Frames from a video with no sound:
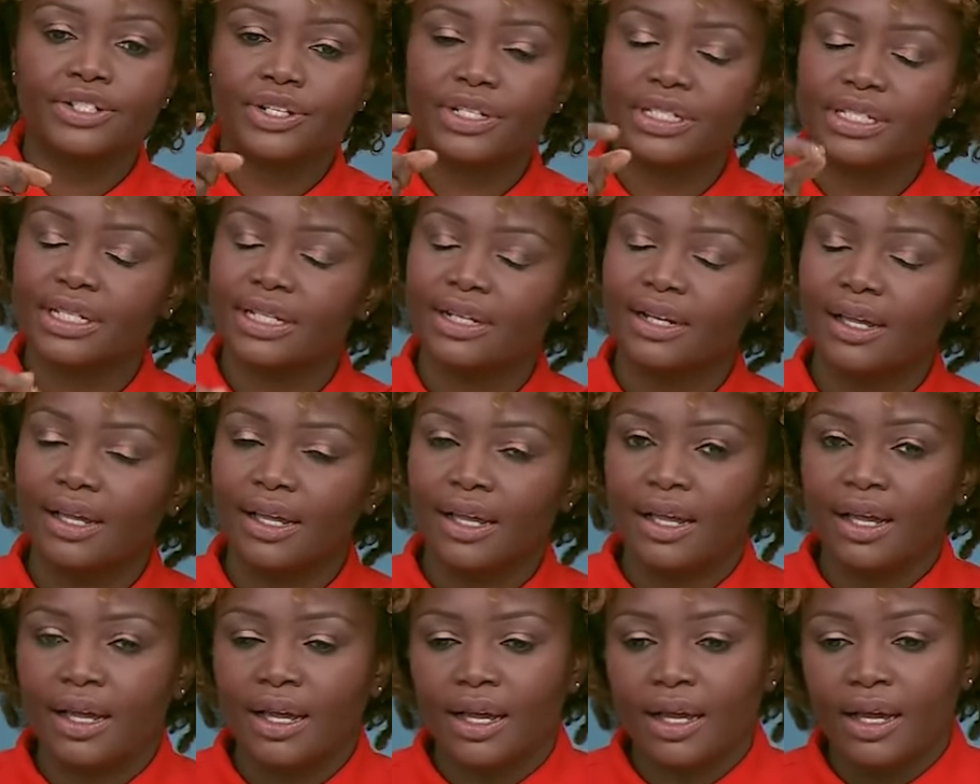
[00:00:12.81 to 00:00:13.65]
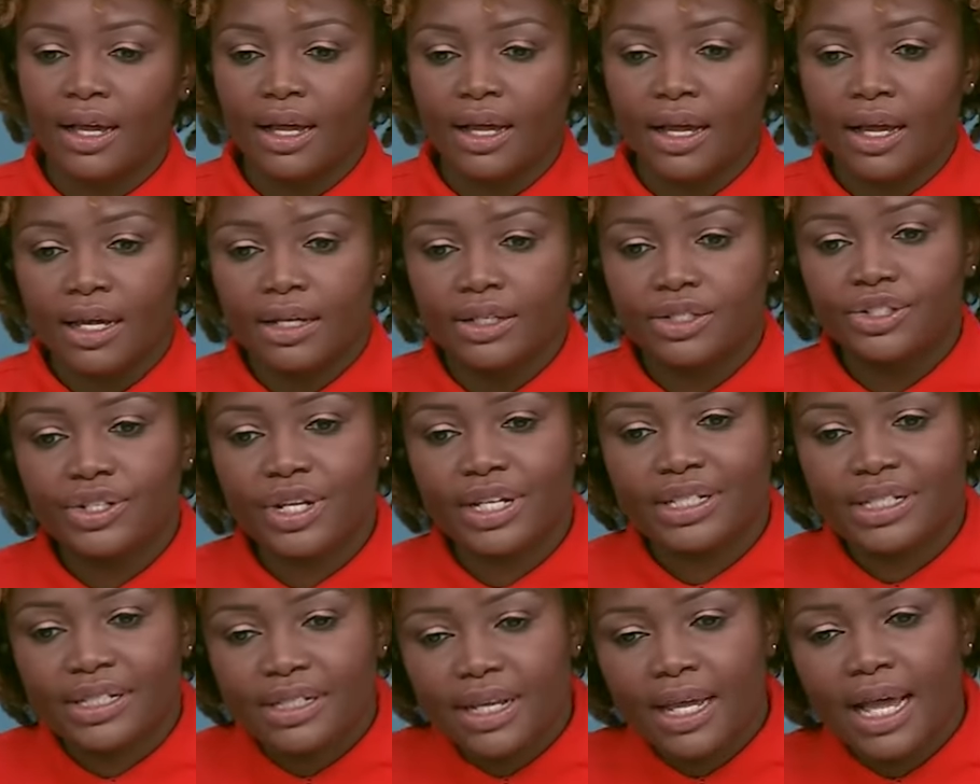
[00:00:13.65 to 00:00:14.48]
Why not have them come and answer the
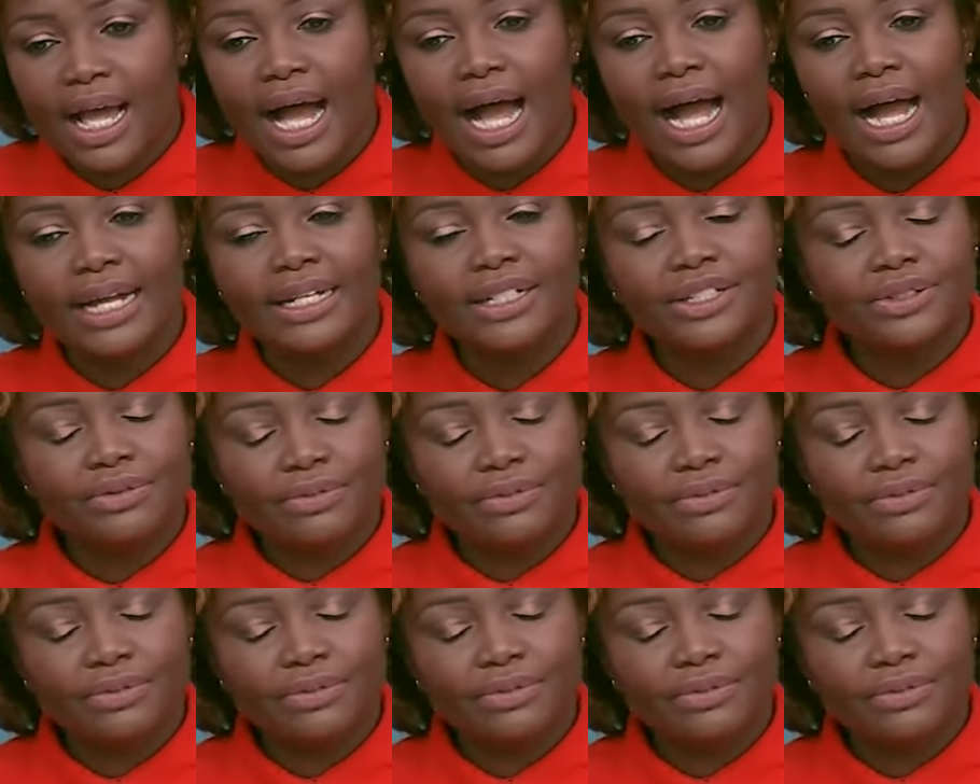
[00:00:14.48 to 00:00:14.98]
questions?